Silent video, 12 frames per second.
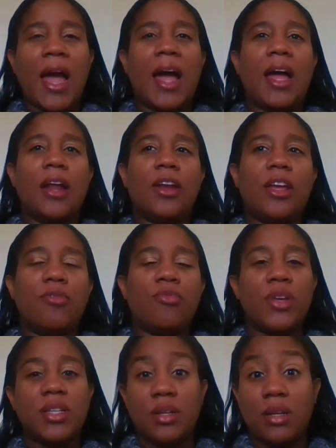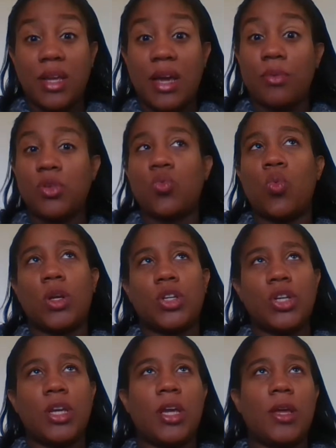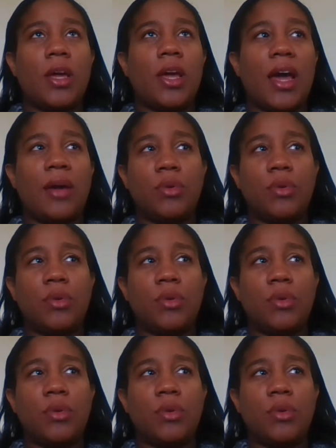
And recently I was watching